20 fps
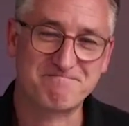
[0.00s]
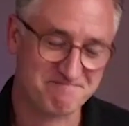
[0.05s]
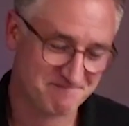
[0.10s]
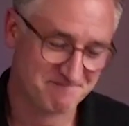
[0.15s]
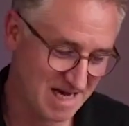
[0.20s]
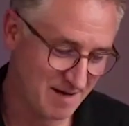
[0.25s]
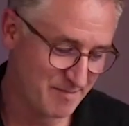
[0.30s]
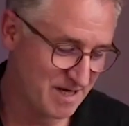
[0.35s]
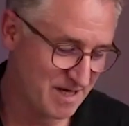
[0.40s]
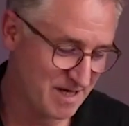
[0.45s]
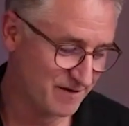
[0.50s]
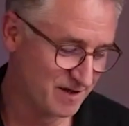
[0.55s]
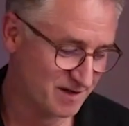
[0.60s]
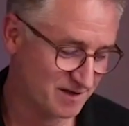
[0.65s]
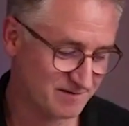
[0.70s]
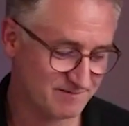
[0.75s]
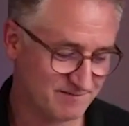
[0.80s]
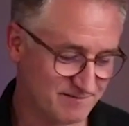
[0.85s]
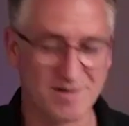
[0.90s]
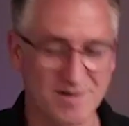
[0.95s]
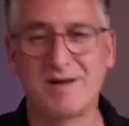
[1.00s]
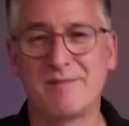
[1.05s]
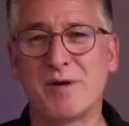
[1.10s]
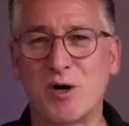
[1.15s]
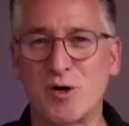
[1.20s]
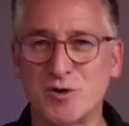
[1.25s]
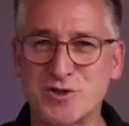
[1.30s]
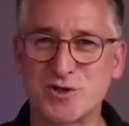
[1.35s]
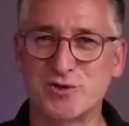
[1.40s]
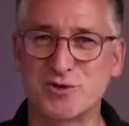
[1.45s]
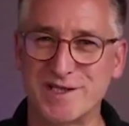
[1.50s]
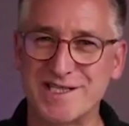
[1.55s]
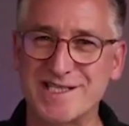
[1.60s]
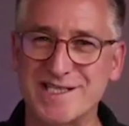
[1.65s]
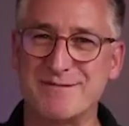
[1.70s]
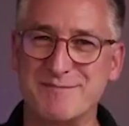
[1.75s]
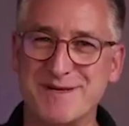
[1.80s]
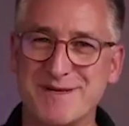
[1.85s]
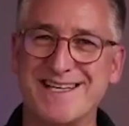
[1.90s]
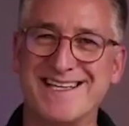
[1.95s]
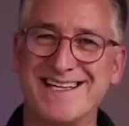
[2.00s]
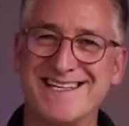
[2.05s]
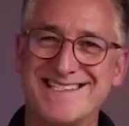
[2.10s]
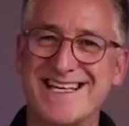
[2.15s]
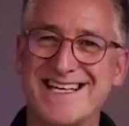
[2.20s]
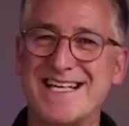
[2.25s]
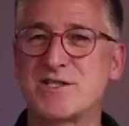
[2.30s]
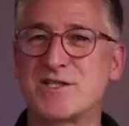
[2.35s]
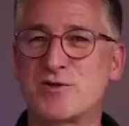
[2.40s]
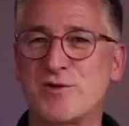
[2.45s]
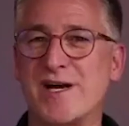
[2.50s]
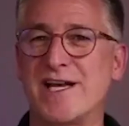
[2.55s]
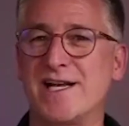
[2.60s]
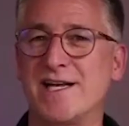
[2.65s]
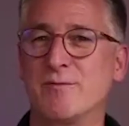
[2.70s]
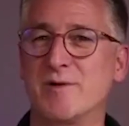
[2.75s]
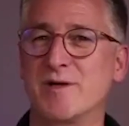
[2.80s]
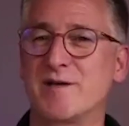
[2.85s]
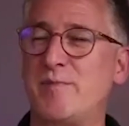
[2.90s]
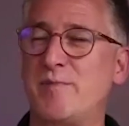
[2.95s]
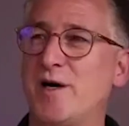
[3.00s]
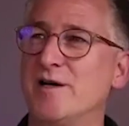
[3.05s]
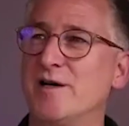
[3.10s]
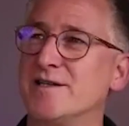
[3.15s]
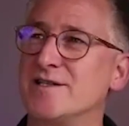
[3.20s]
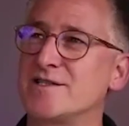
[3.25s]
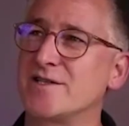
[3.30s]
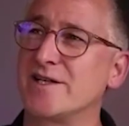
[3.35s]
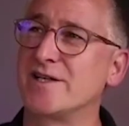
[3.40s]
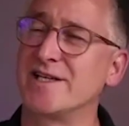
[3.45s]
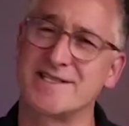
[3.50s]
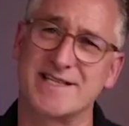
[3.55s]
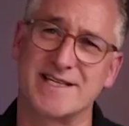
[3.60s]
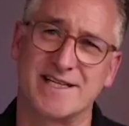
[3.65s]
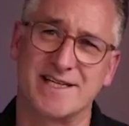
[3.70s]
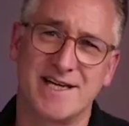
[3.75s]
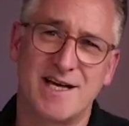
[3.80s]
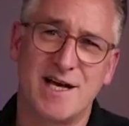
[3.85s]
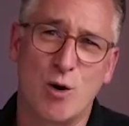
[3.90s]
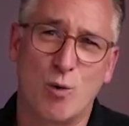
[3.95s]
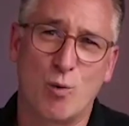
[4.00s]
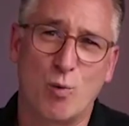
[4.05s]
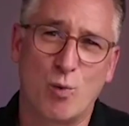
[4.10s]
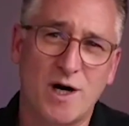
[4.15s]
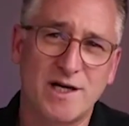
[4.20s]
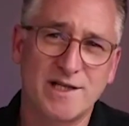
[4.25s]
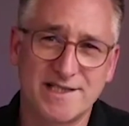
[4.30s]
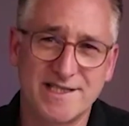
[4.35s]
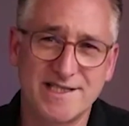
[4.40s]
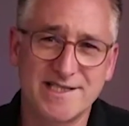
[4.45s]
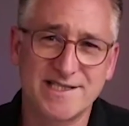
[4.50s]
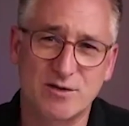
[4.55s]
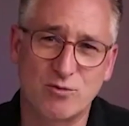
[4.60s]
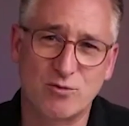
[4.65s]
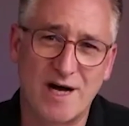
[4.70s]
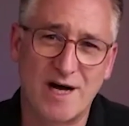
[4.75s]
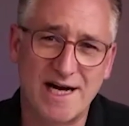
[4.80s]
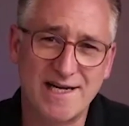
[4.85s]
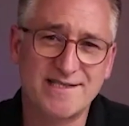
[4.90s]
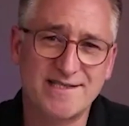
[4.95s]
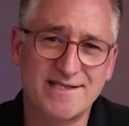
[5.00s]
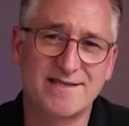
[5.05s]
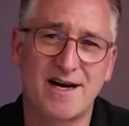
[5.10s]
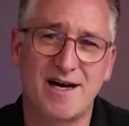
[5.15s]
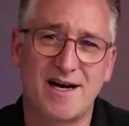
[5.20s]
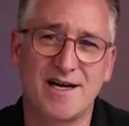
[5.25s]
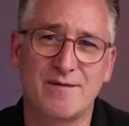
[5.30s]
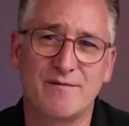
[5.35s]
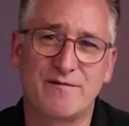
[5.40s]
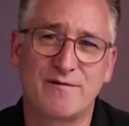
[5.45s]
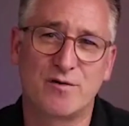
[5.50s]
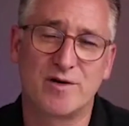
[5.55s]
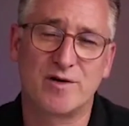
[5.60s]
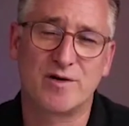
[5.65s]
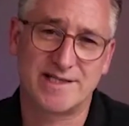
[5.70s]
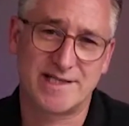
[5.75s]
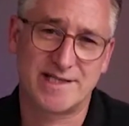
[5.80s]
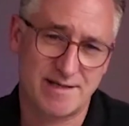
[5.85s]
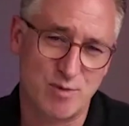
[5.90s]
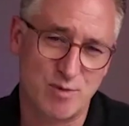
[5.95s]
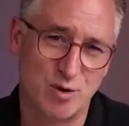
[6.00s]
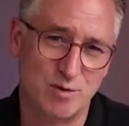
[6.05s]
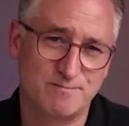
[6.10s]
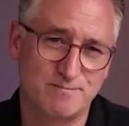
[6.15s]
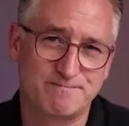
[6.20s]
I'm also doing some sales training with partners together. I said, what is the right time for a demo?